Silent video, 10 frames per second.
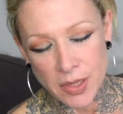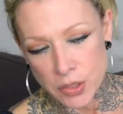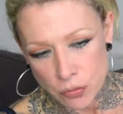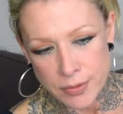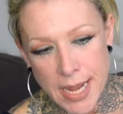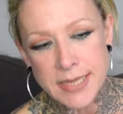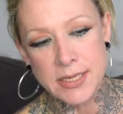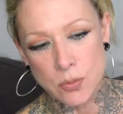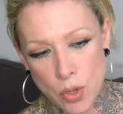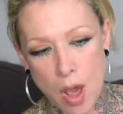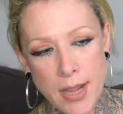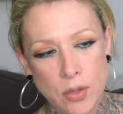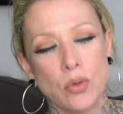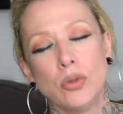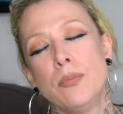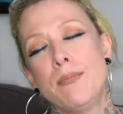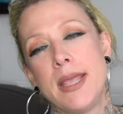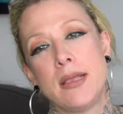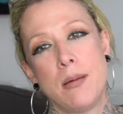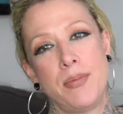created what I call
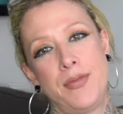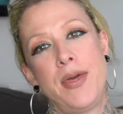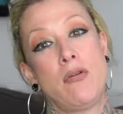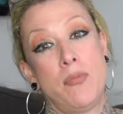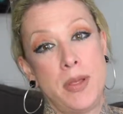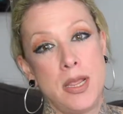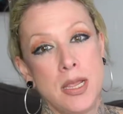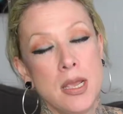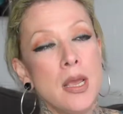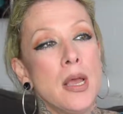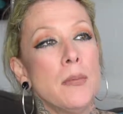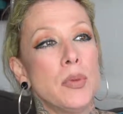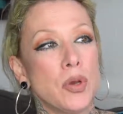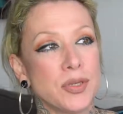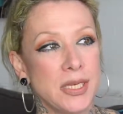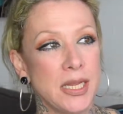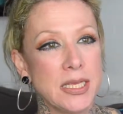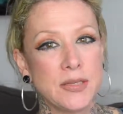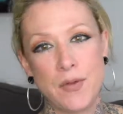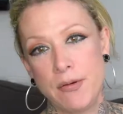makeup therapy, because it
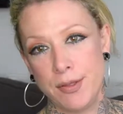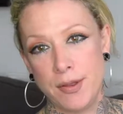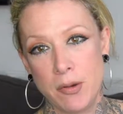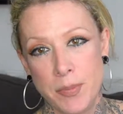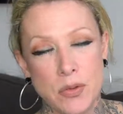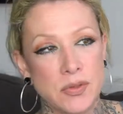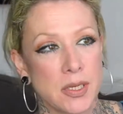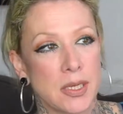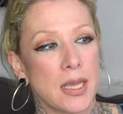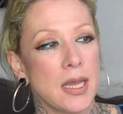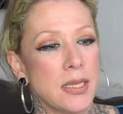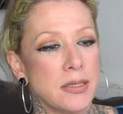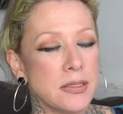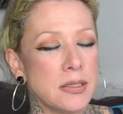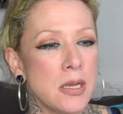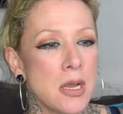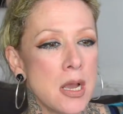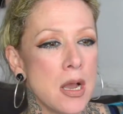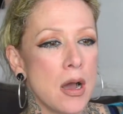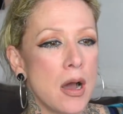is very therapeutic, and
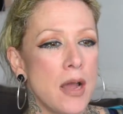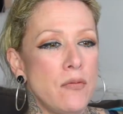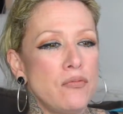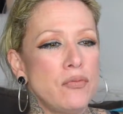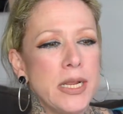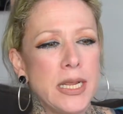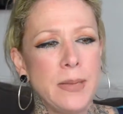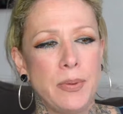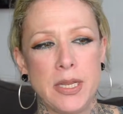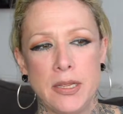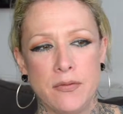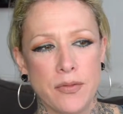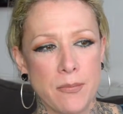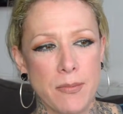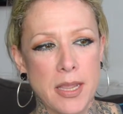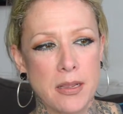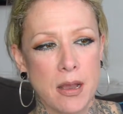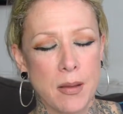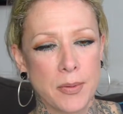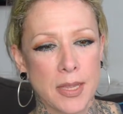I really believe that
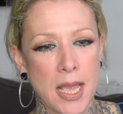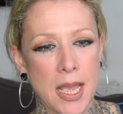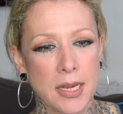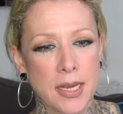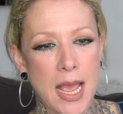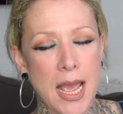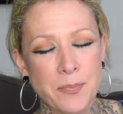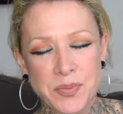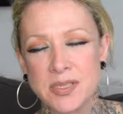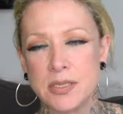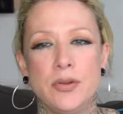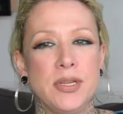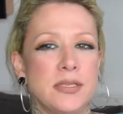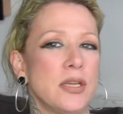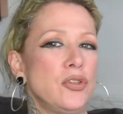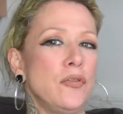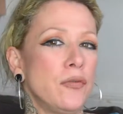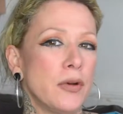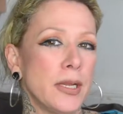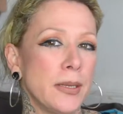makeup can absolutely set you
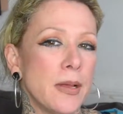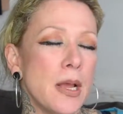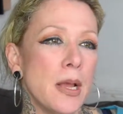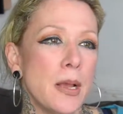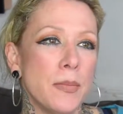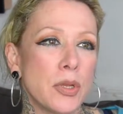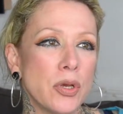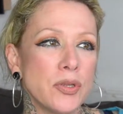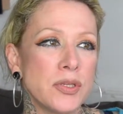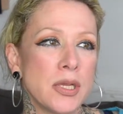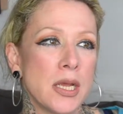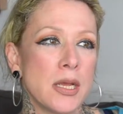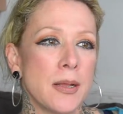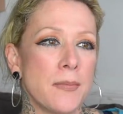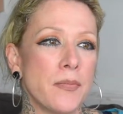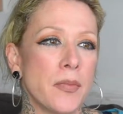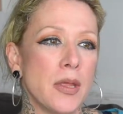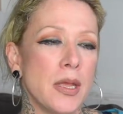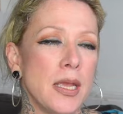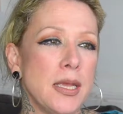free, because
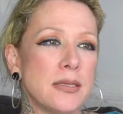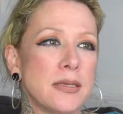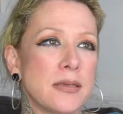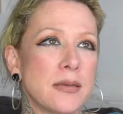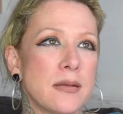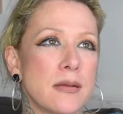it